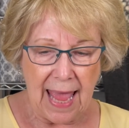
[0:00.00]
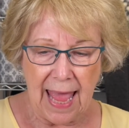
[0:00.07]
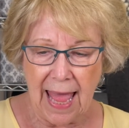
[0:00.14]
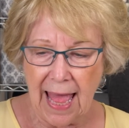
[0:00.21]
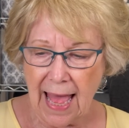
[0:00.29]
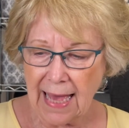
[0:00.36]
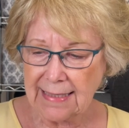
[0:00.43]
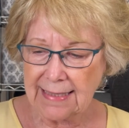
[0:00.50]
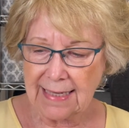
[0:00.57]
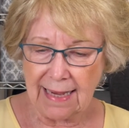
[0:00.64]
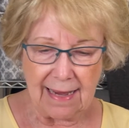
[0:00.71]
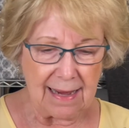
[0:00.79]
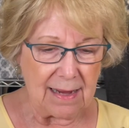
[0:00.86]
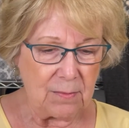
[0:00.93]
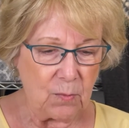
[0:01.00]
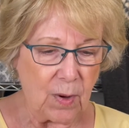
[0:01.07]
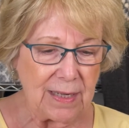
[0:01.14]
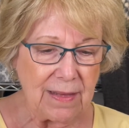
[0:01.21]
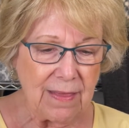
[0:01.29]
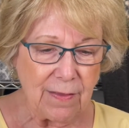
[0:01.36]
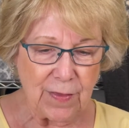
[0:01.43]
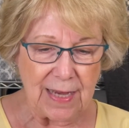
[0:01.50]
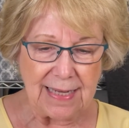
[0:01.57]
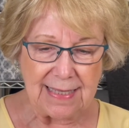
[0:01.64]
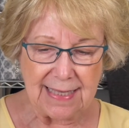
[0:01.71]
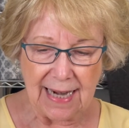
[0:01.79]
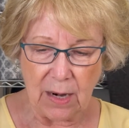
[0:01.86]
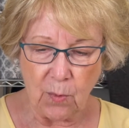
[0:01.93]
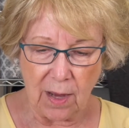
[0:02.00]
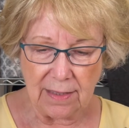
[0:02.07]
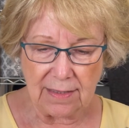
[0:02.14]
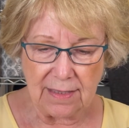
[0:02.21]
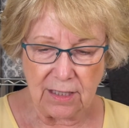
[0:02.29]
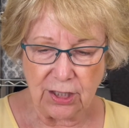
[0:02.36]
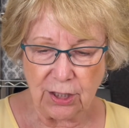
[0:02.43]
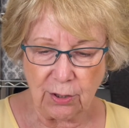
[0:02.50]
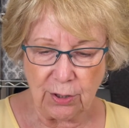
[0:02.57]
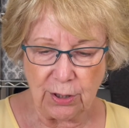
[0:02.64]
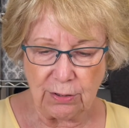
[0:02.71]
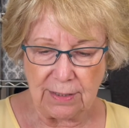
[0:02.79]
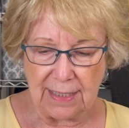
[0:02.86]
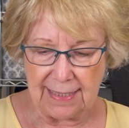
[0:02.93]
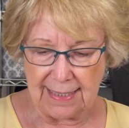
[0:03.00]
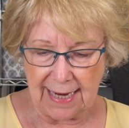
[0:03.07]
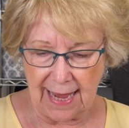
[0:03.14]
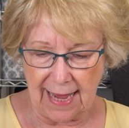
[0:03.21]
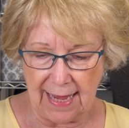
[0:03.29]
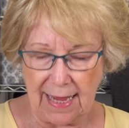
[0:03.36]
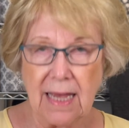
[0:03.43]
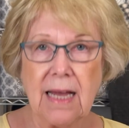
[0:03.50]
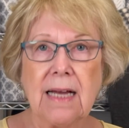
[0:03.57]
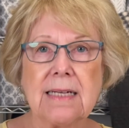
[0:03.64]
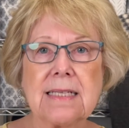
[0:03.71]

And one of the things that I wanted to show you today,